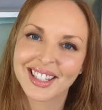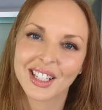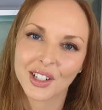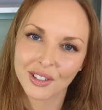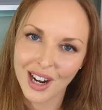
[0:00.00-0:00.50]

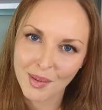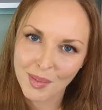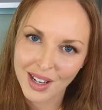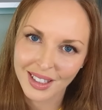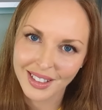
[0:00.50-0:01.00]
then grab a
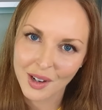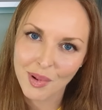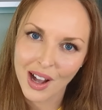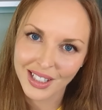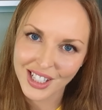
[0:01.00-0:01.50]
bottle of nail
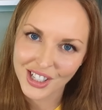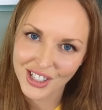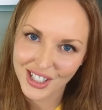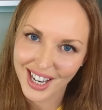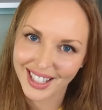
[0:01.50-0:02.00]

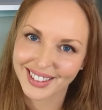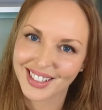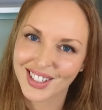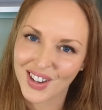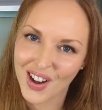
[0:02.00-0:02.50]
polish and
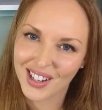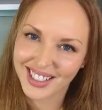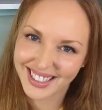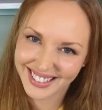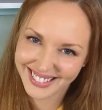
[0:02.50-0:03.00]
let's talk.